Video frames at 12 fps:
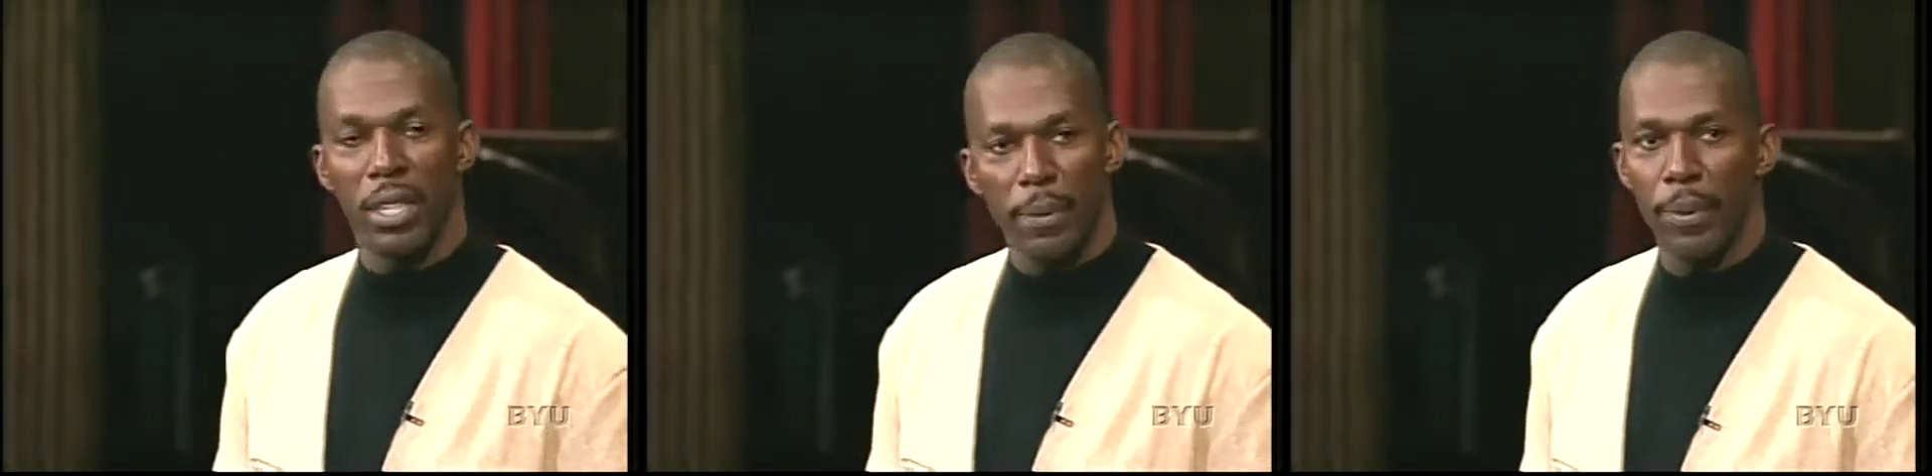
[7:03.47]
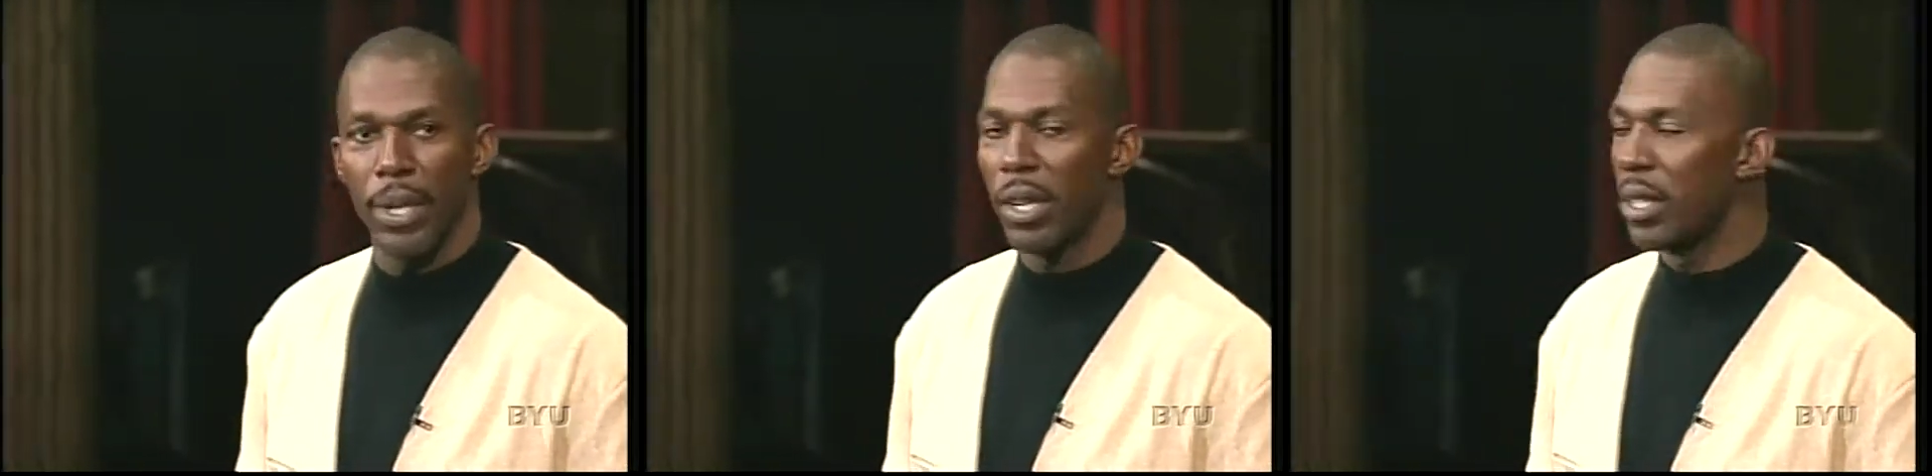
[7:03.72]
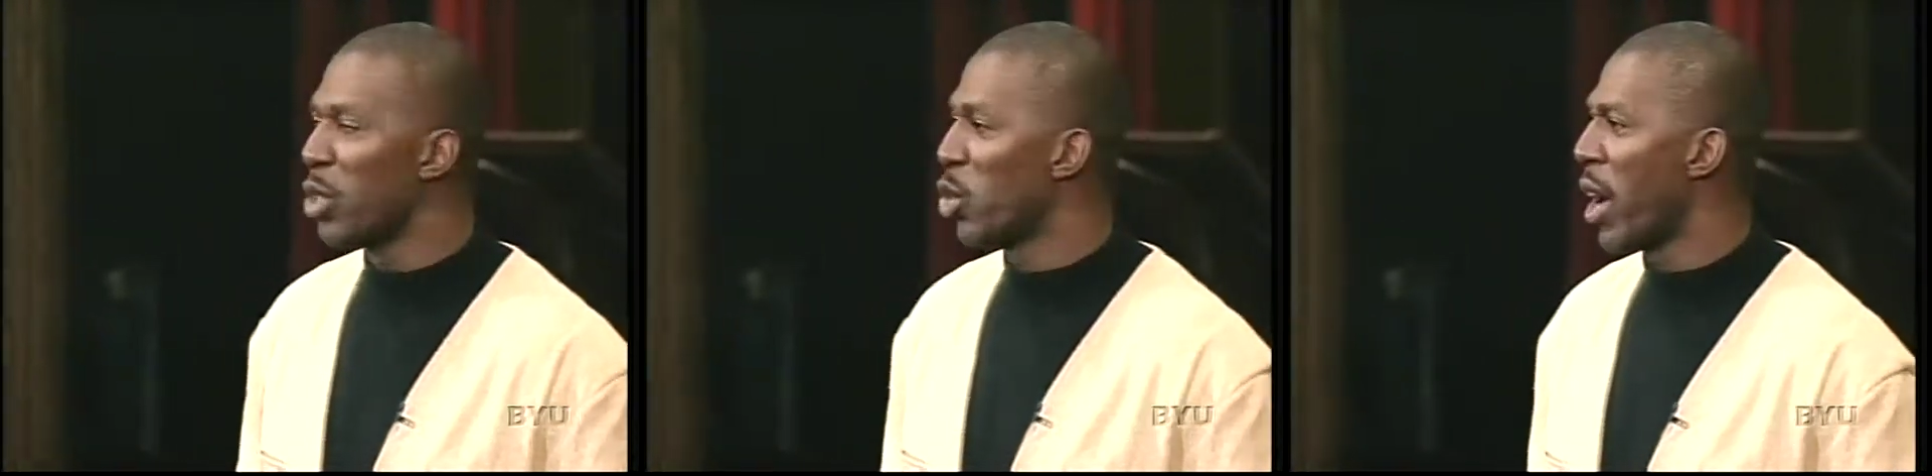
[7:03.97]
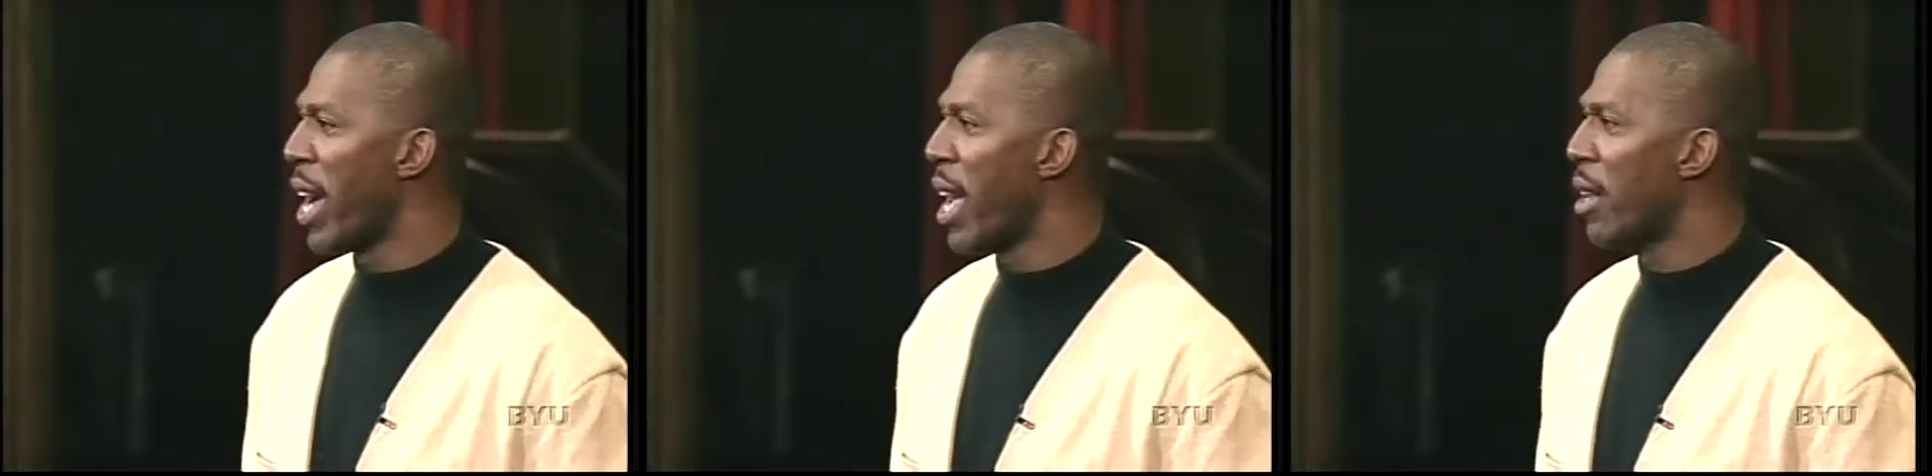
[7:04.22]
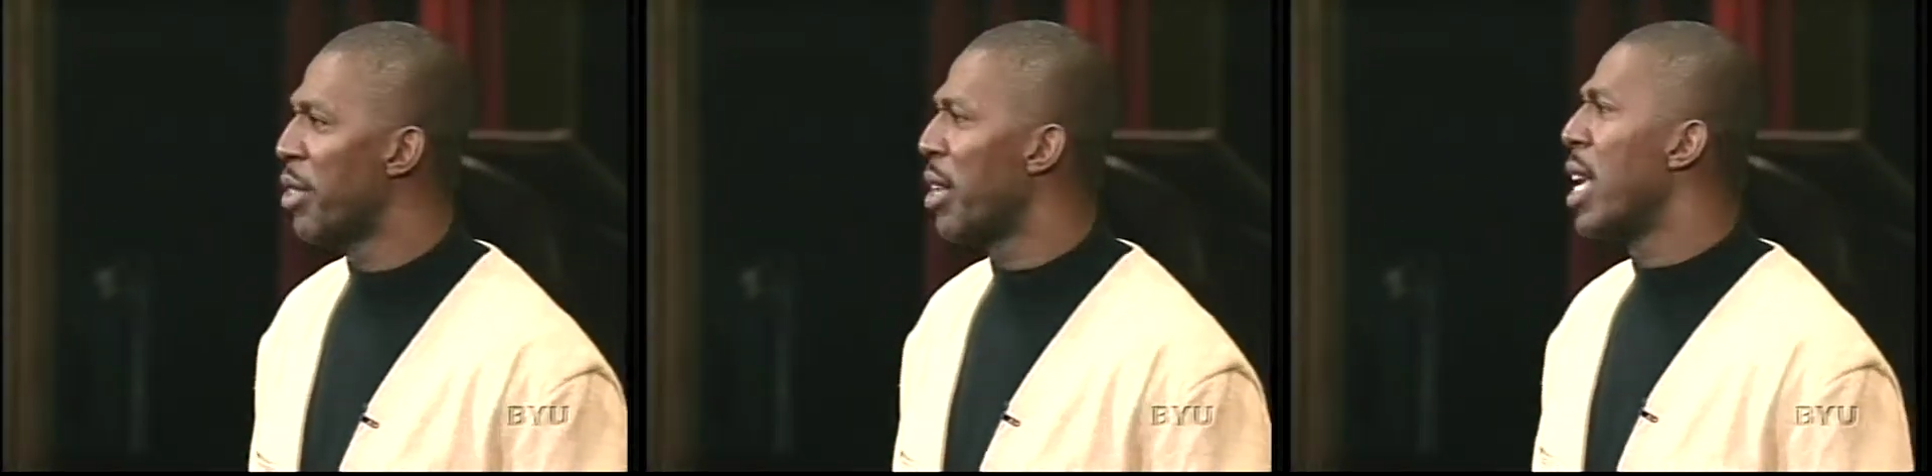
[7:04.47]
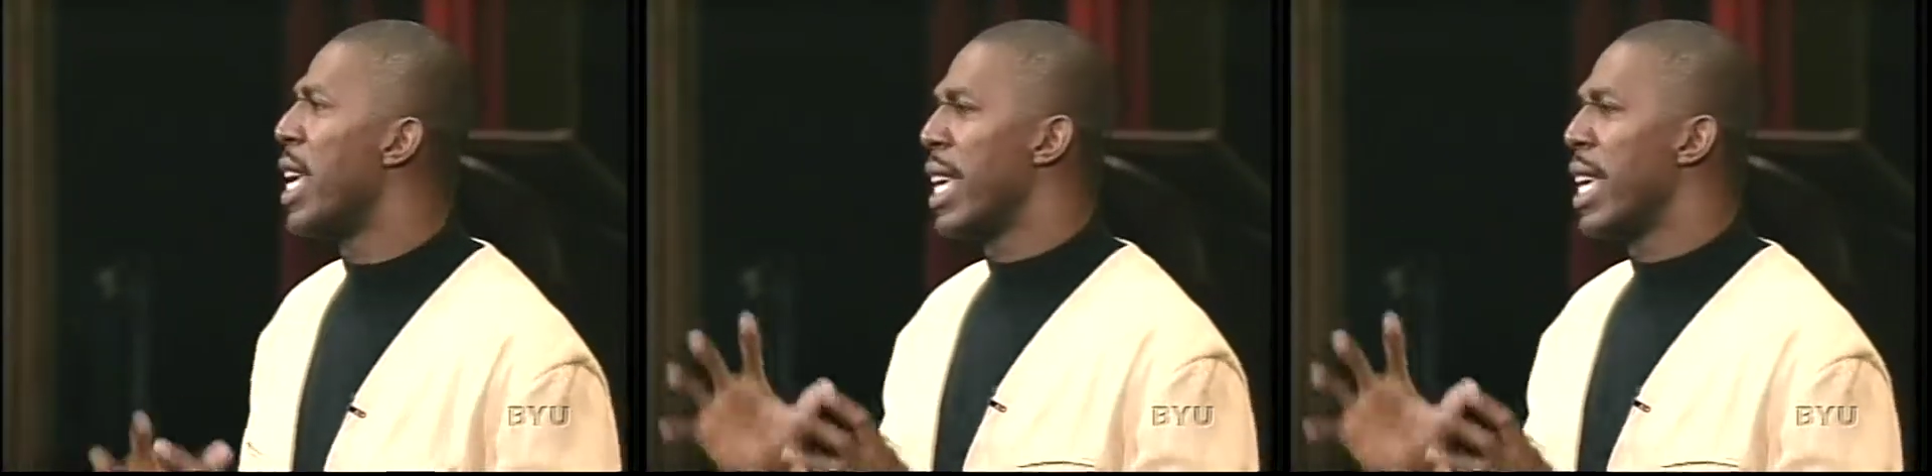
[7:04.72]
I did pretty good in tryouts.